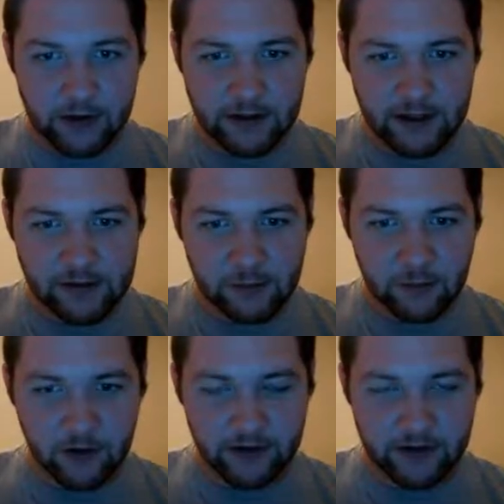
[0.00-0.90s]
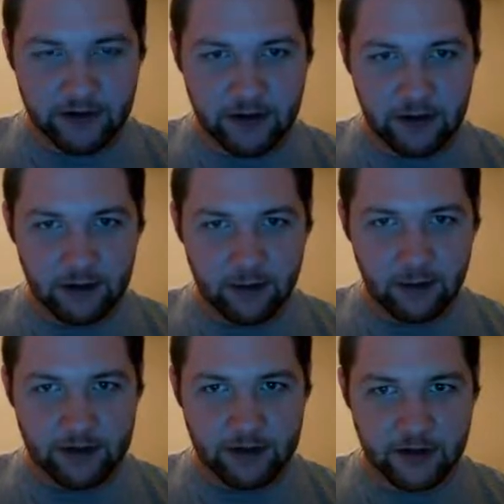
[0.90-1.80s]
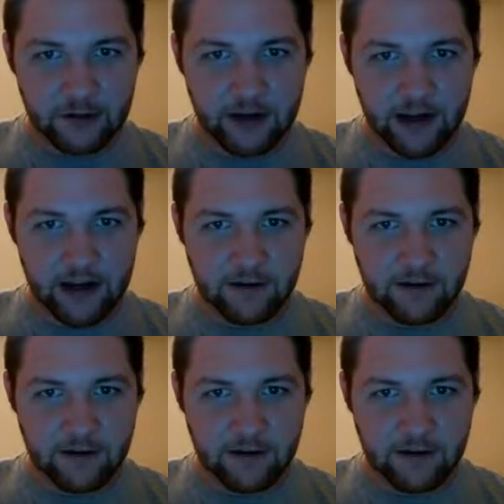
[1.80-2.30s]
in this world will be to create